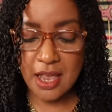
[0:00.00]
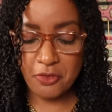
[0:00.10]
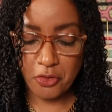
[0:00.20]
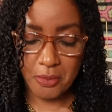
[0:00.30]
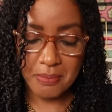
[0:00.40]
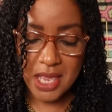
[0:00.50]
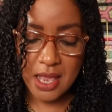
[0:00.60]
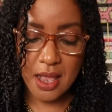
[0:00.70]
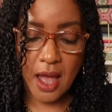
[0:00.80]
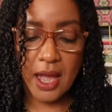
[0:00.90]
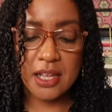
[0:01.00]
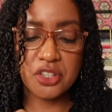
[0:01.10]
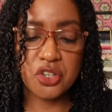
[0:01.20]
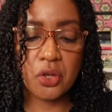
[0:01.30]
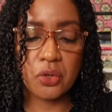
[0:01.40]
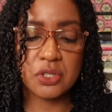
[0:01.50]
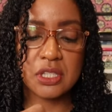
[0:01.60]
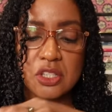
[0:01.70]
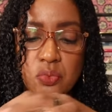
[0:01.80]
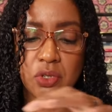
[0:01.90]
And for me, I chose
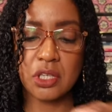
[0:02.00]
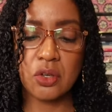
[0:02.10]
this really